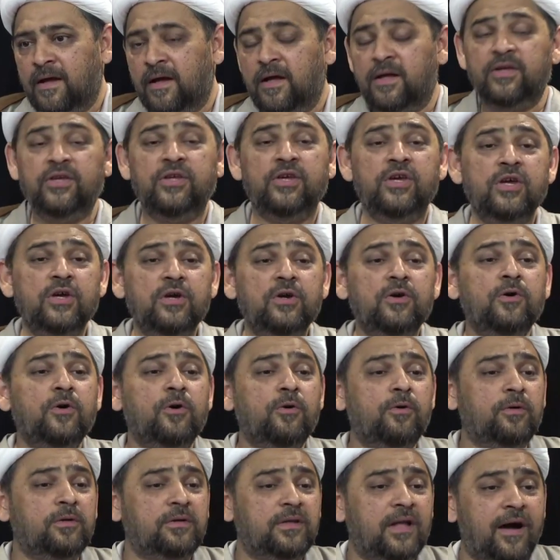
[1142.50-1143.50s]
You
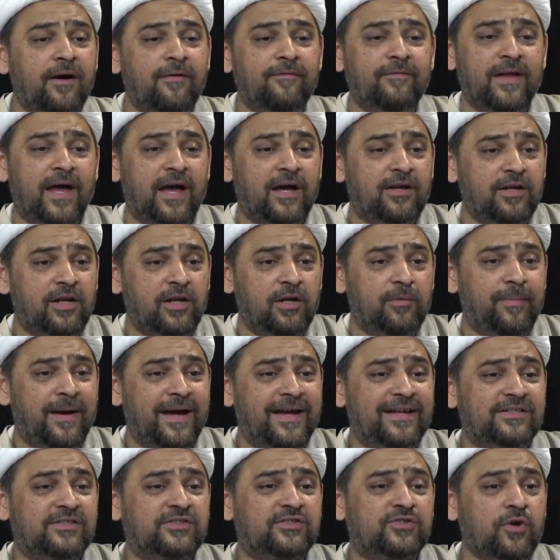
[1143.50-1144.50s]
who loved Ahlul
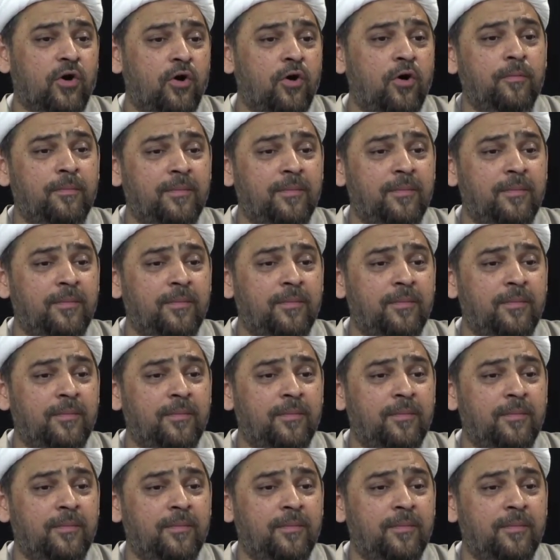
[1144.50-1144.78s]
Bayt so